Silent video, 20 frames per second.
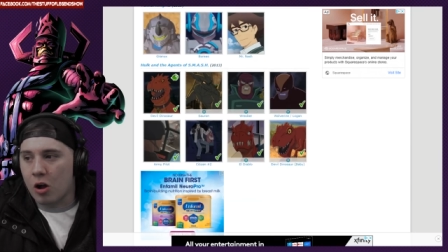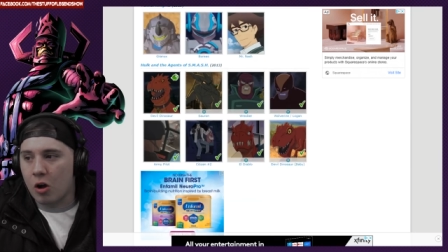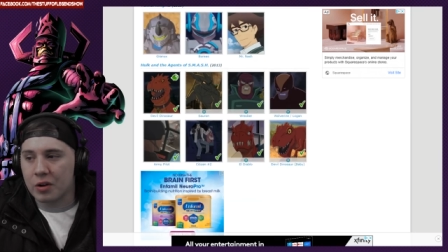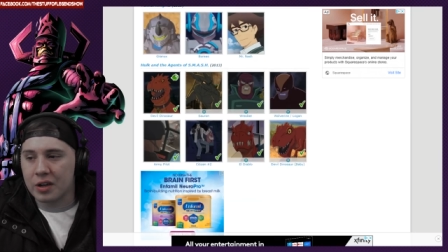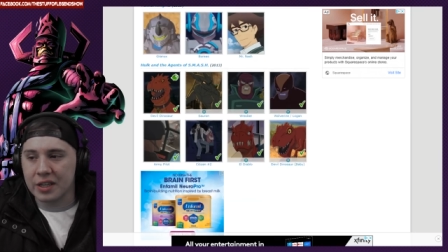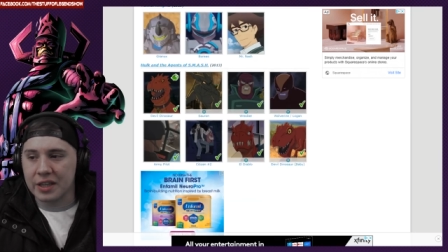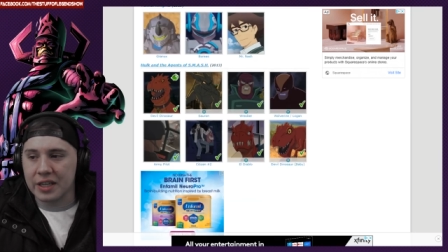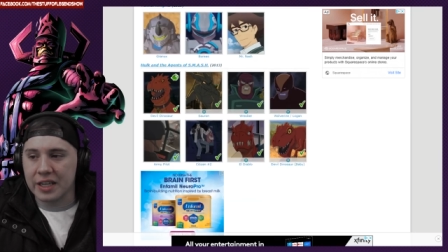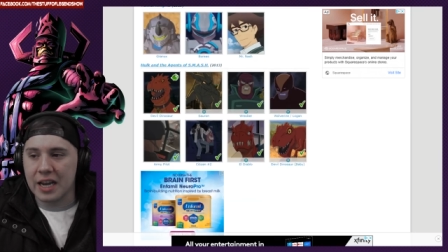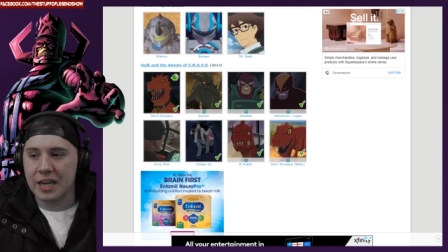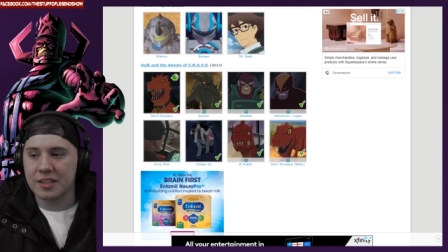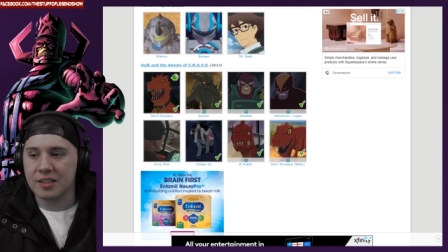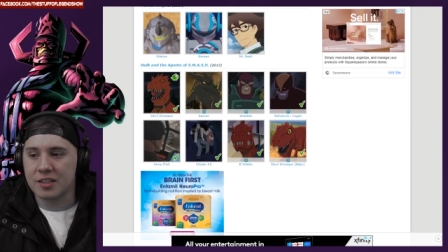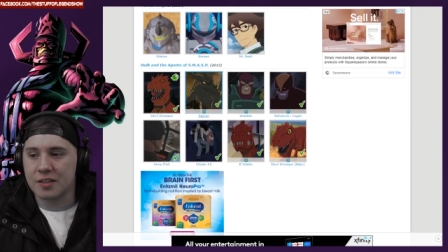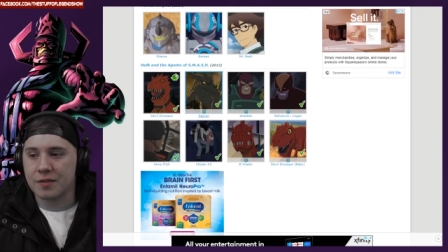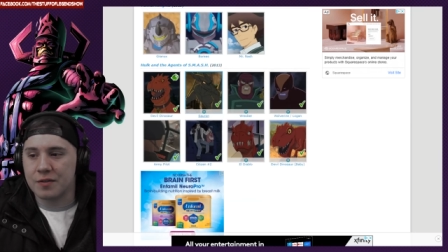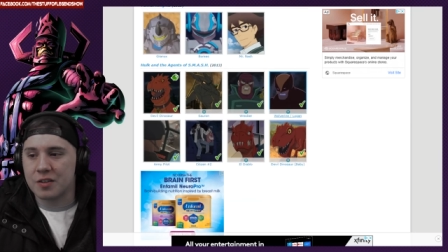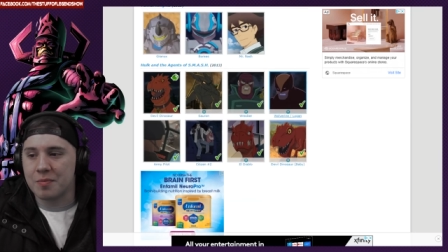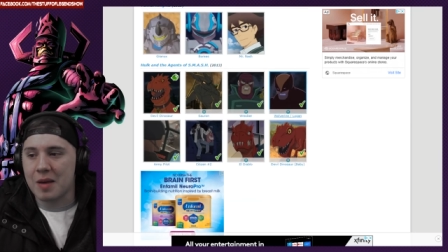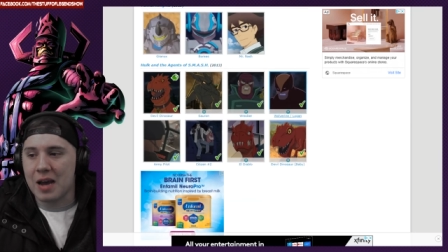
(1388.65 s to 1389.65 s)
Hulk in the
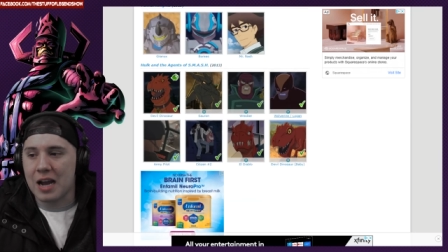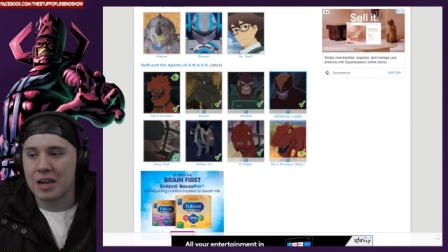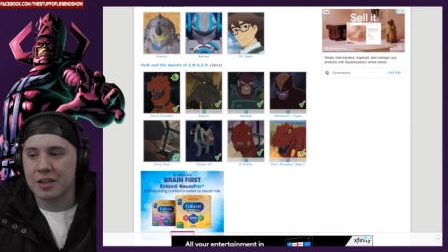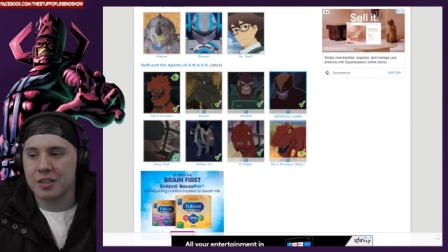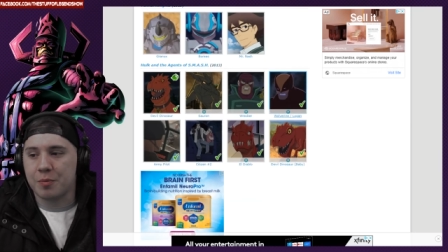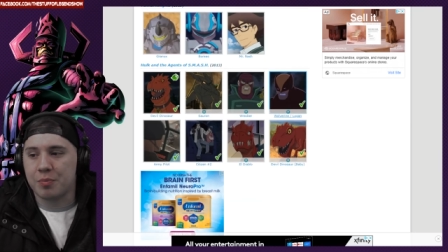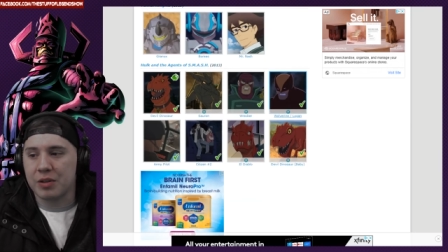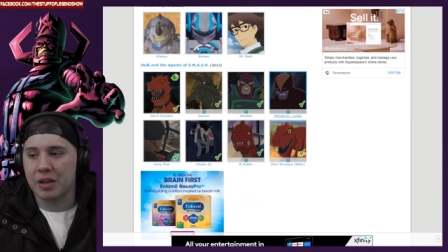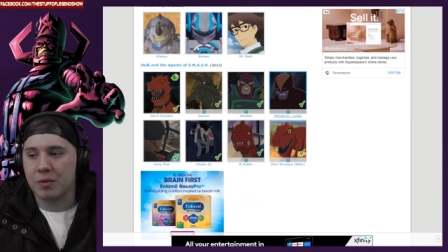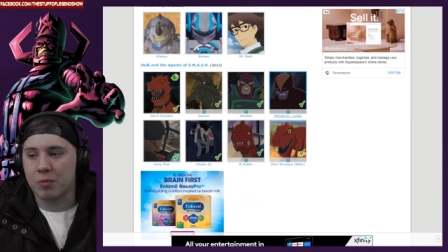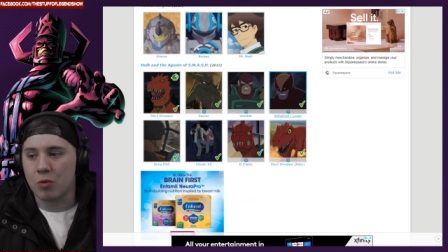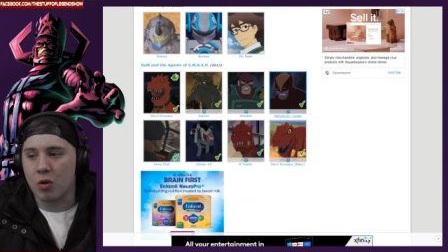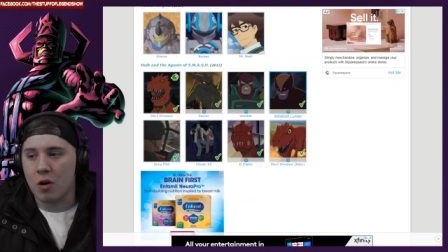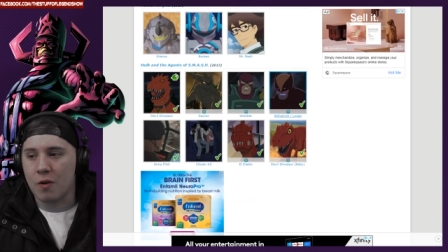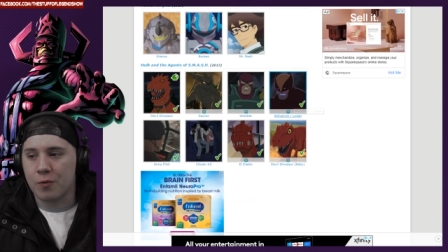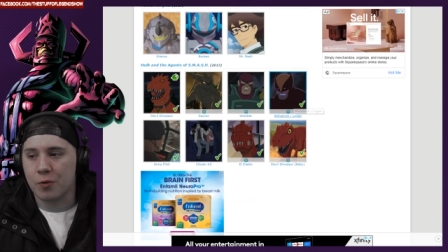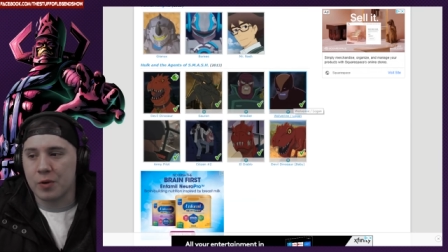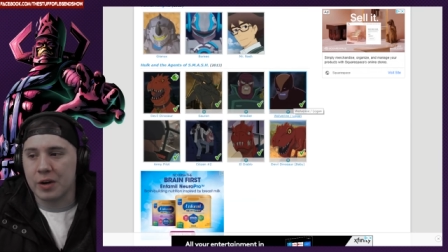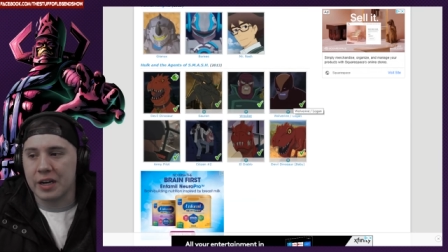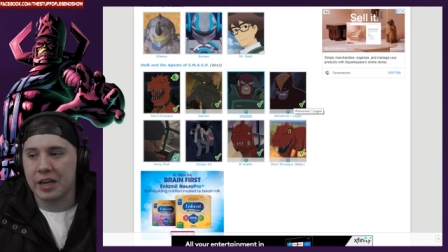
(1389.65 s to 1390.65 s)
Agents of Smash, he played
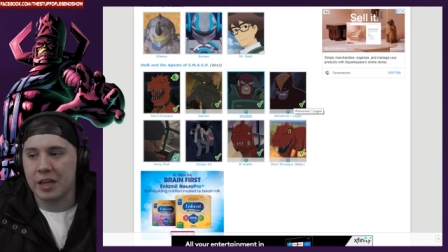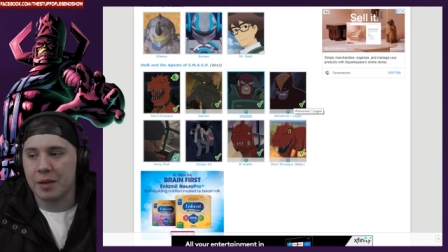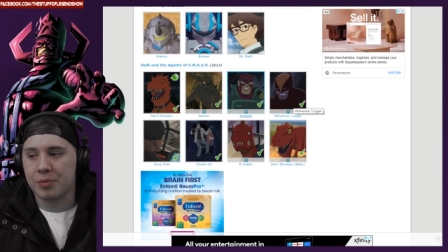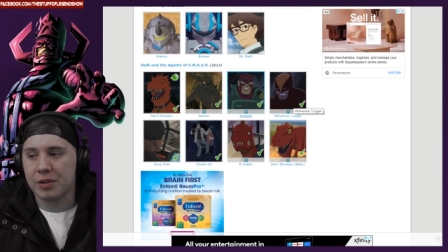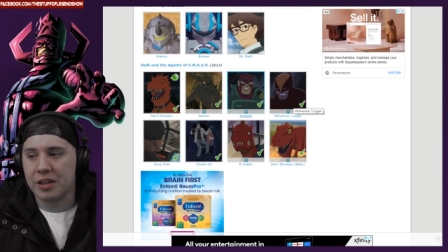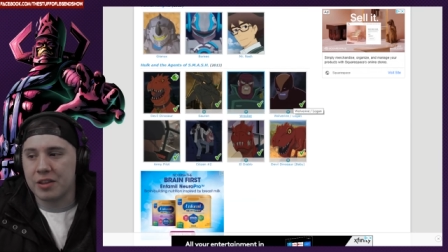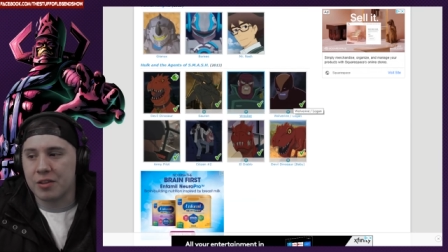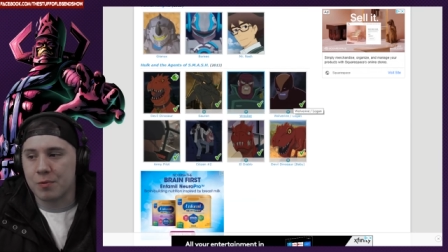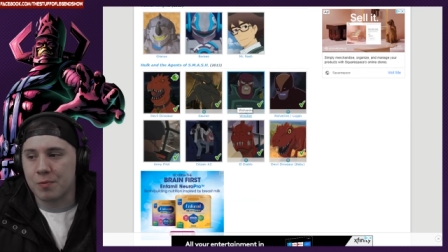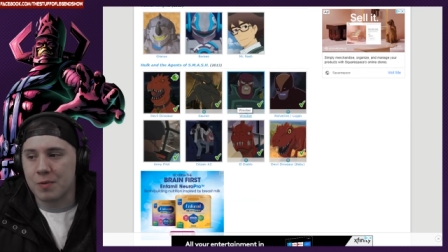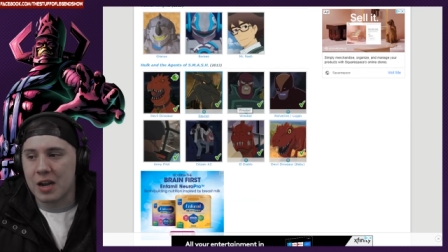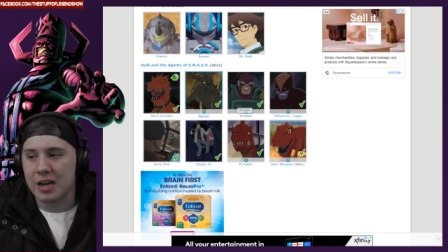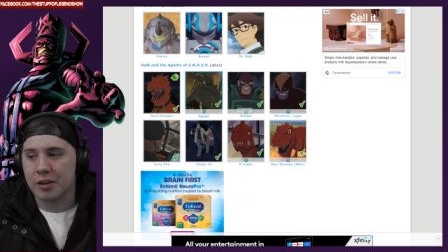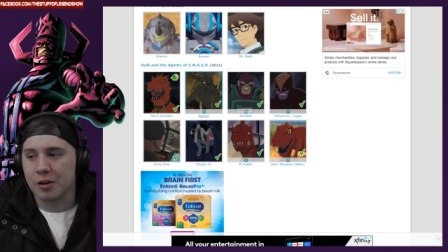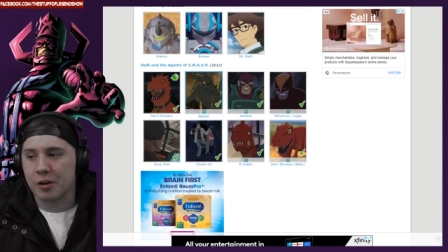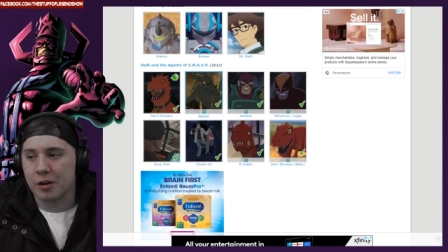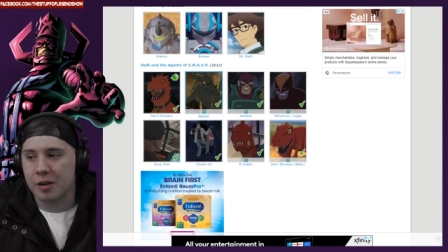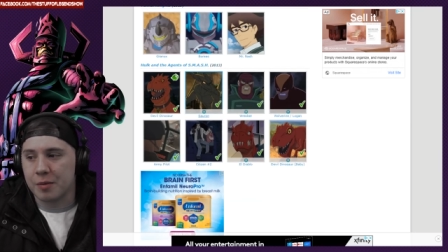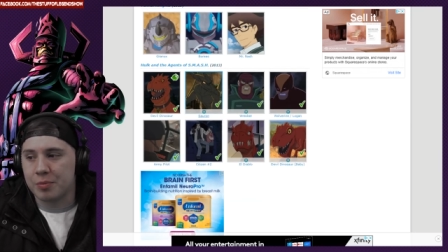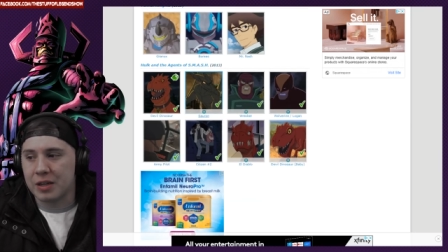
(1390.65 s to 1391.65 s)
Wolverine, he played the
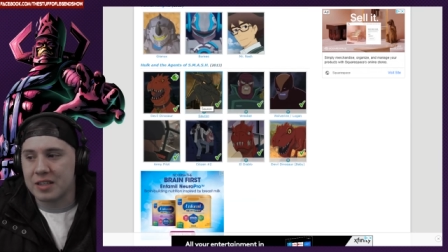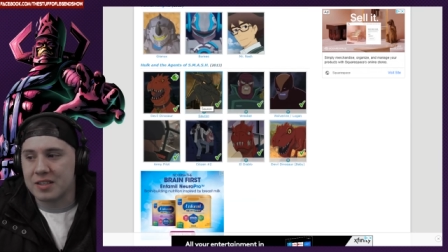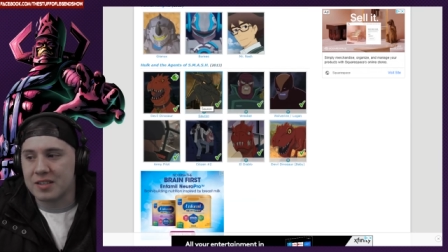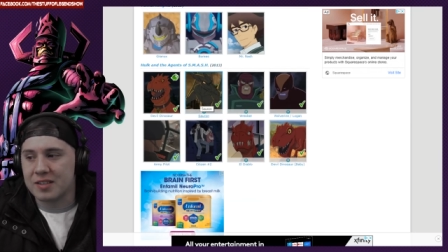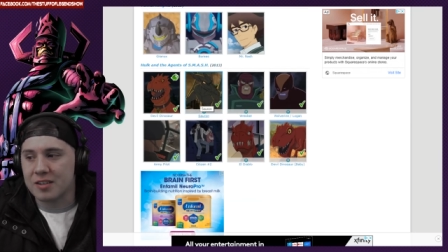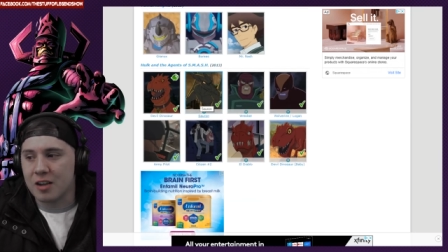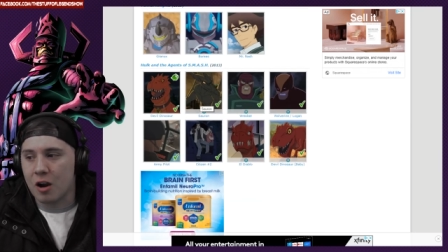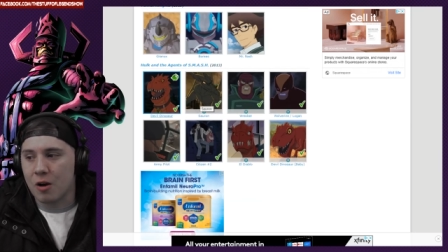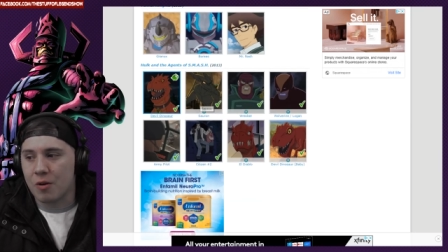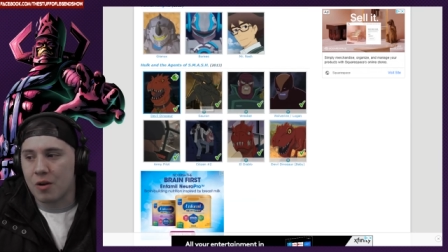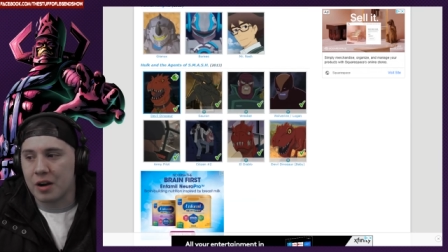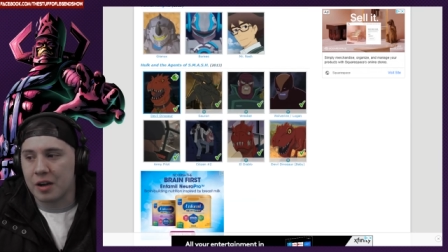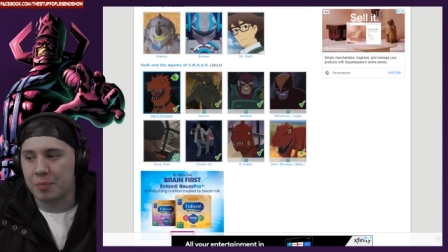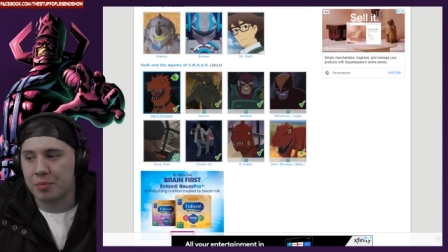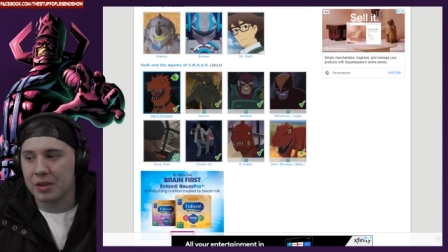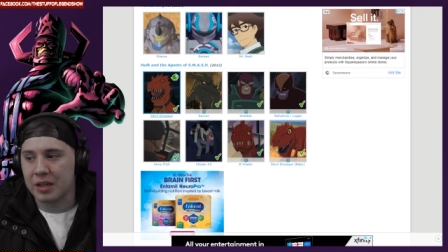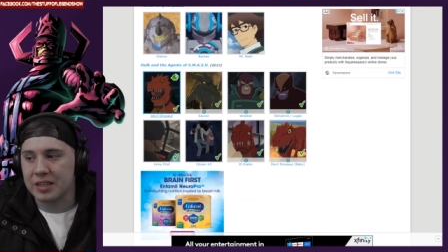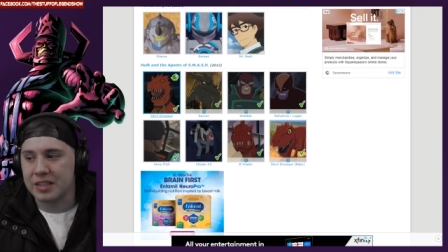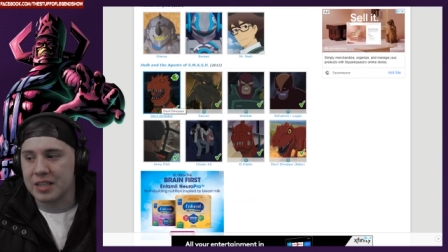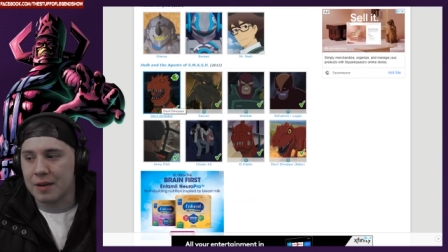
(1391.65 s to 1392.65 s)
Wrecker, he played Sauron,
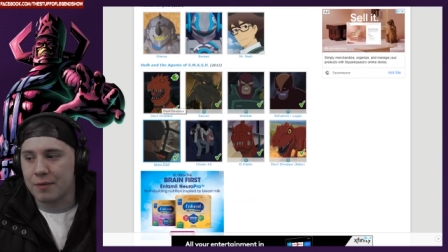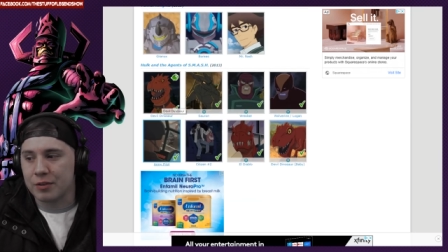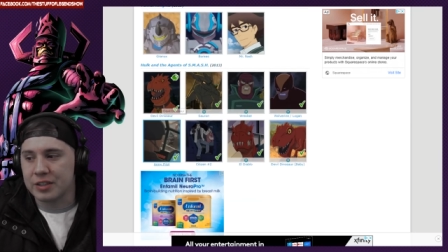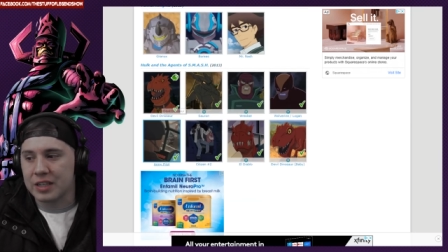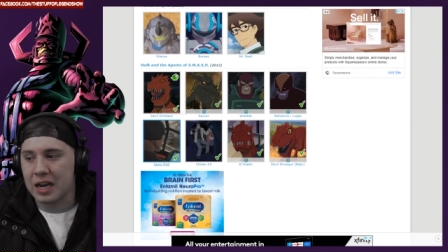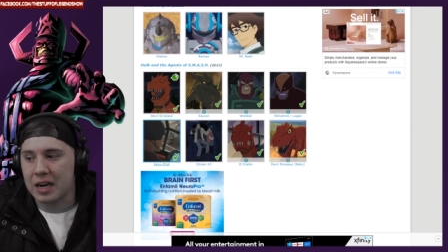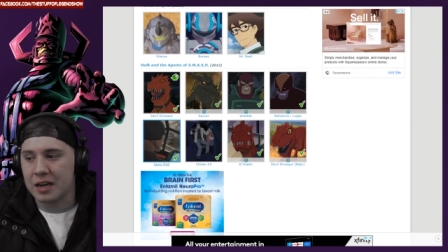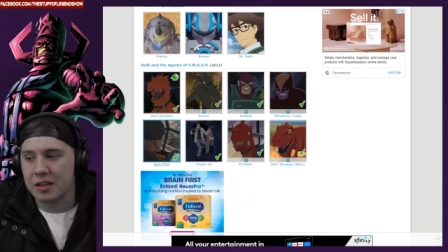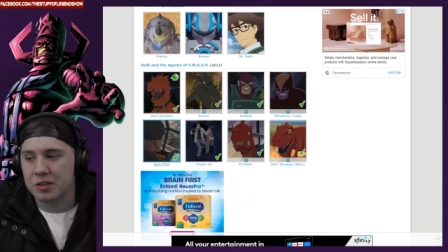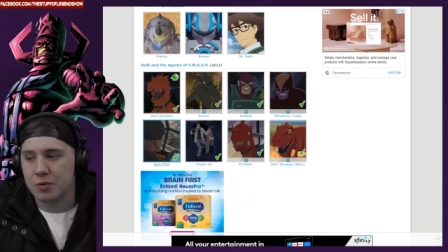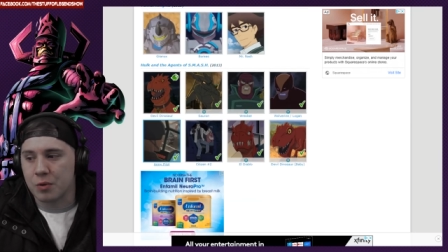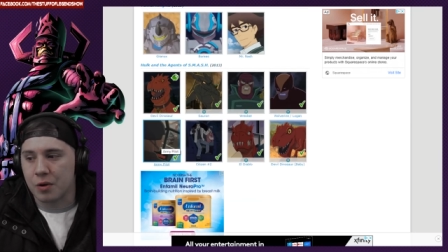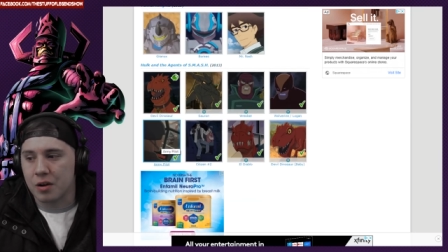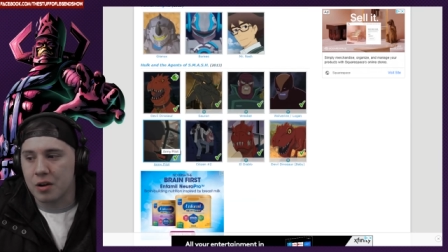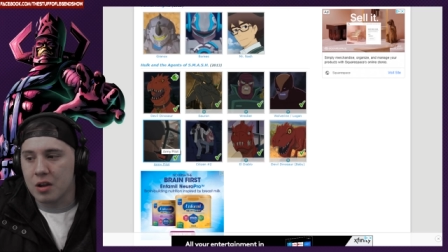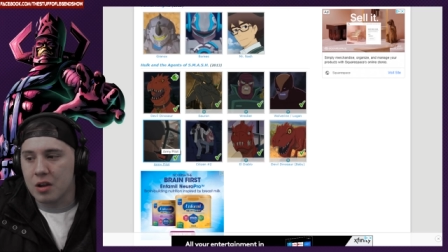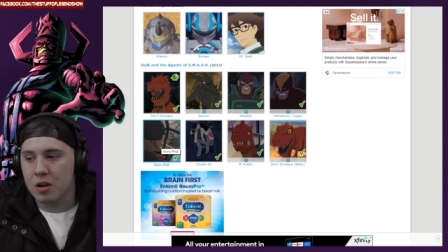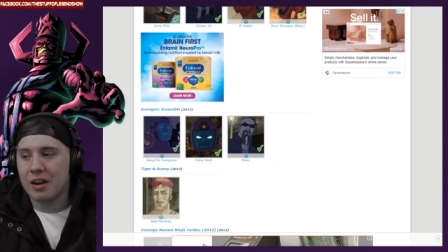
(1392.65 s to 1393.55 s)
he played Devil Dinosaur.